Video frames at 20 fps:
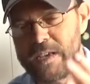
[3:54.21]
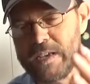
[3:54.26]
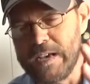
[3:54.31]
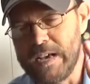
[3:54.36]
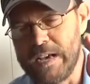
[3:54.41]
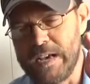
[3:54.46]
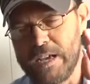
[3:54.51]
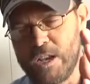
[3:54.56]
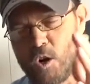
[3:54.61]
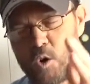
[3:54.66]

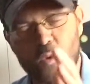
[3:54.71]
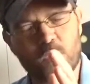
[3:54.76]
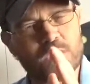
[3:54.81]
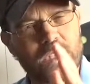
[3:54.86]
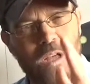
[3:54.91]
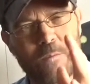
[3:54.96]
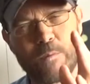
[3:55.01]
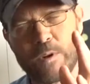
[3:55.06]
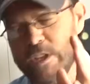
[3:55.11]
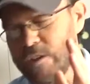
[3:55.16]
Uh, it holds,
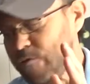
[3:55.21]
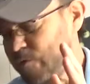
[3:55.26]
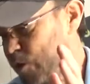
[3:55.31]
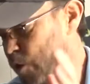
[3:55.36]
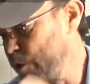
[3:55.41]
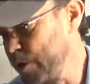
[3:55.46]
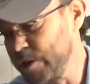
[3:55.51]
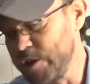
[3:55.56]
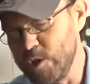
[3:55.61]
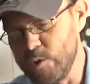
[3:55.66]
I believe,
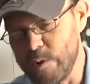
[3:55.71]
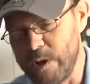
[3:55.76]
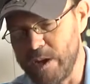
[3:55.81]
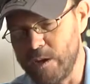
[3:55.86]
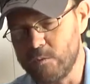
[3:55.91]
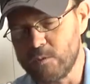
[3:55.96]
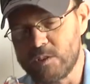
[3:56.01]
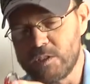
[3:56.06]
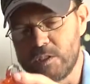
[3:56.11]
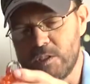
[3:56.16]
32
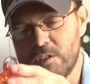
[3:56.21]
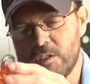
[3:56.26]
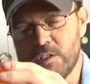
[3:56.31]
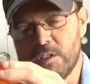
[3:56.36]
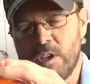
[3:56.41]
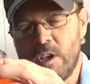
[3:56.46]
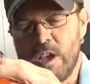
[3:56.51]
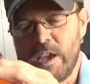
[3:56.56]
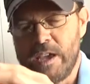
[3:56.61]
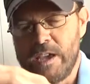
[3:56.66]
ounces,
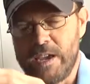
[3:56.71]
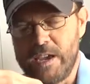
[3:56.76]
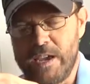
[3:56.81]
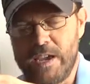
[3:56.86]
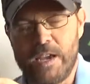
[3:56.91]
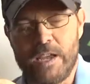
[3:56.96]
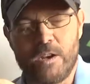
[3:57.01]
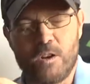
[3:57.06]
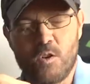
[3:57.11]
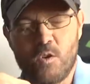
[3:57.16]

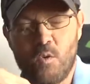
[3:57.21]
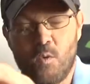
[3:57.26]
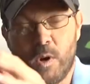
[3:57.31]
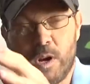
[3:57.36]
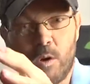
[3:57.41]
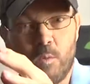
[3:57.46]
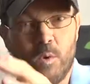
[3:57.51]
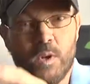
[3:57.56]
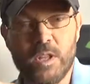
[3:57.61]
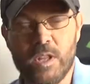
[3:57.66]
and what
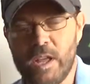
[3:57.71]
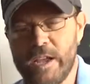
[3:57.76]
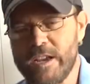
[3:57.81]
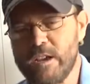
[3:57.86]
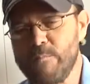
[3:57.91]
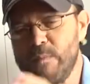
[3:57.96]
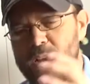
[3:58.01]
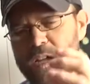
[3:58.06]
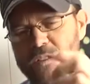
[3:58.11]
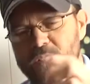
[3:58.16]
I really like
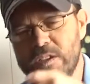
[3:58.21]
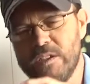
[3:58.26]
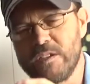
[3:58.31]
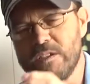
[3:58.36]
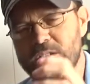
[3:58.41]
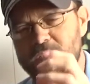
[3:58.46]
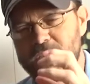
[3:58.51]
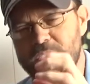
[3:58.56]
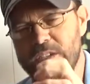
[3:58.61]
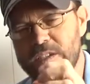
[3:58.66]
about
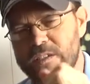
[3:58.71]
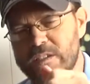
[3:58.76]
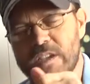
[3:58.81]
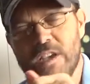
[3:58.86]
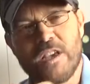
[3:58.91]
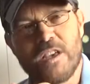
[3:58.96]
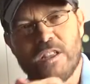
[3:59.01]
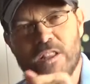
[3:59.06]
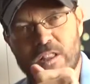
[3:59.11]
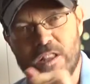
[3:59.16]
this is,
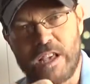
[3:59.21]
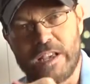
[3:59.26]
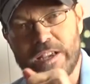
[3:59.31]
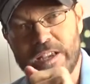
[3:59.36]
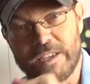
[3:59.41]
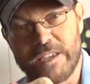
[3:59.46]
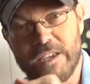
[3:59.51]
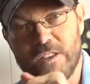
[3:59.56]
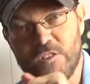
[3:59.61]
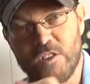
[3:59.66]
like,
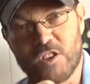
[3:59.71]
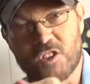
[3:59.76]
again, the